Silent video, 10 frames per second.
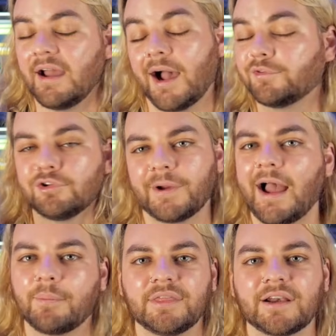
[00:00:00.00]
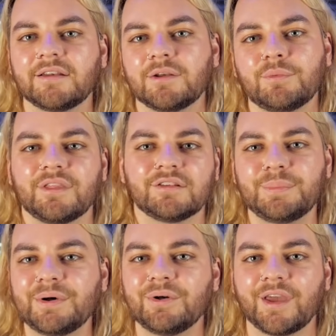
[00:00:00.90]
I'm super happy that I did with this
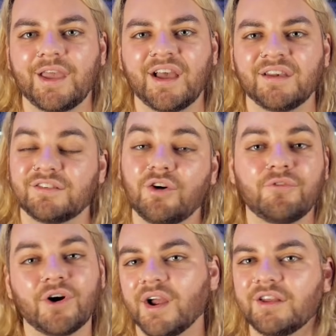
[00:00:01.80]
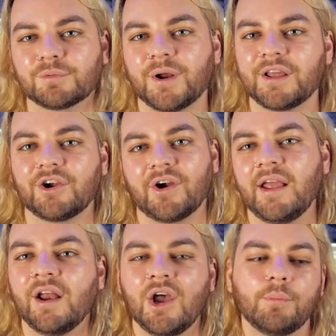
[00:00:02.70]
build and so far it's running great,